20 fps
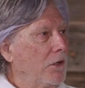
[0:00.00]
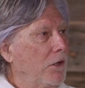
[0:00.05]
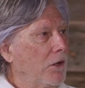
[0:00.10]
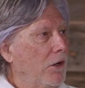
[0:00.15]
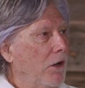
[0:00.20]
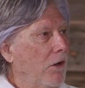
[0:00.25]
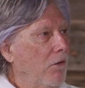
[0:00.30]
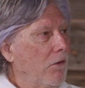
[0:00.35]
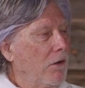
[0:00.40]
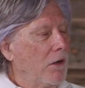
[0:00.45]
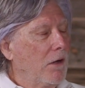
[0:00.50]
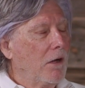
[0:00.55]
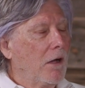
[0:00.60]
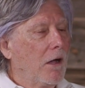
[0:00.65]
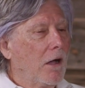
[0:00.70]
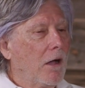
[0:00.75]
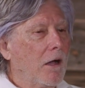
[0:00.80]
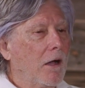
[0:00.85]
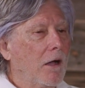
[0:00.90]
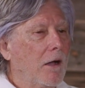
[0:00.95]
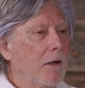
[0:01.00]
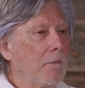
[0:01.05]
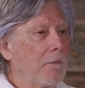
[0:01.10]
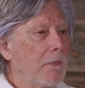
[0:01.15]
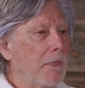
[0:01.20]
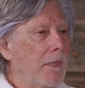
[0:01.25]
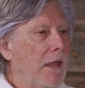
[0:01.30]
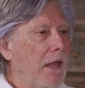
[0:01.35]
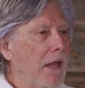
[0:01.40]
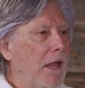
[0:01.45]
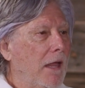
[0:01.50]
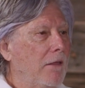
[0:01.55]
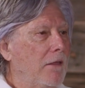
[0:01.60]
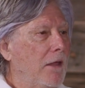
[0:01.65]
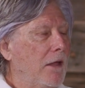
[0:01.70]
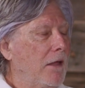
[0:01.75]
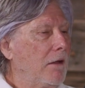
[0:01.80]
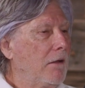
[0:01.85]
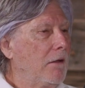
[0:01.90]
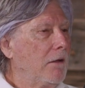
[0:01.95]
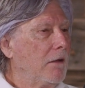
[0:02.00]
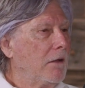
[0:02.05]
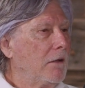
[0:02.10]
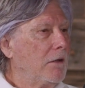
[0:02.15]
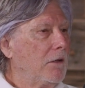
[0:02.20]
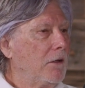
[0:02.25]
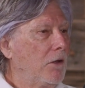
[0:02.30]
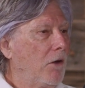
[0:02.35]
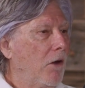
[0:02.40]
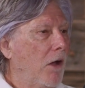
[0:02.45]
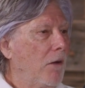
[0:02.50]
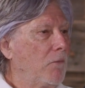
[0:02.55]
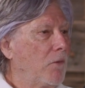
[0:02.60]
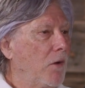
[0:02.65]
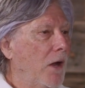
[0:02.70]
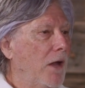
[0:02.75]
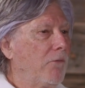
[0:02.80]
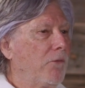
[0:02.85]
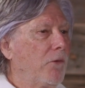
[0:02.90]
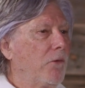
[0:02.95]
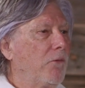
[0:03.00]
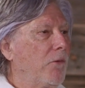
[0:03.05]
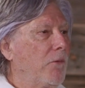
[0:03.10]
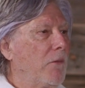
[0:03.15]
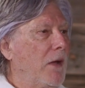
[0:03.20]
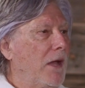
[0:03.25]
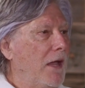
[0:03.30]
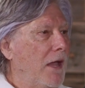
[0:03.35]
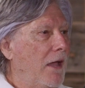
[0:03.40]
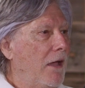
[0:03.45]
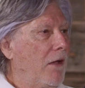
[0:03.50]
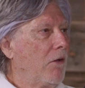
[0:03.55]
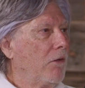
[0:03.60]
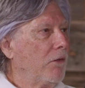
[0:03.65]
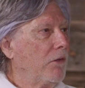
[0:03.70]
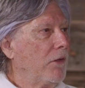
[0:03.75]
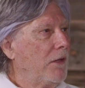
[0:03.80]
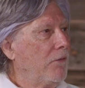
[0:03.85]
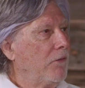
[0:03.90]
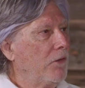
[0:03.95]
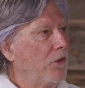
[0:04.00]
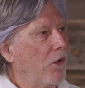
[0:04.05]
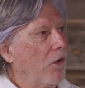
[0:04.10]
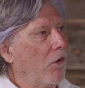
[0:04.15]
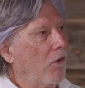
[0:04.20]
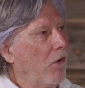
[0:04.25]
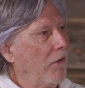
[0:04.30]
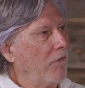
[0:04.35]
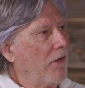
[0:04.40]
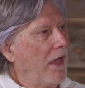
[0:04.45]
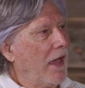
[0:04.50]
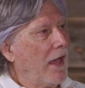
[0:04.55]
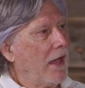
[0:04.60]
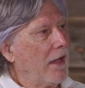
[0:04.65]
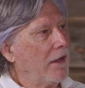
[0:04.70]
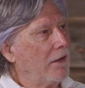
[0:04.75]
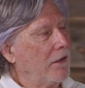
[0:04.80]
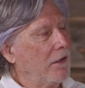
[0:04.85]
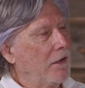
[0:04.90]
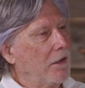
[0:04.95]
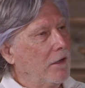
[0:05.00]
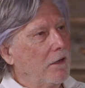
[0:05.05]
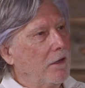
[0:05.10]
You know, and then, you know, I'm grateful for my health, even though I've had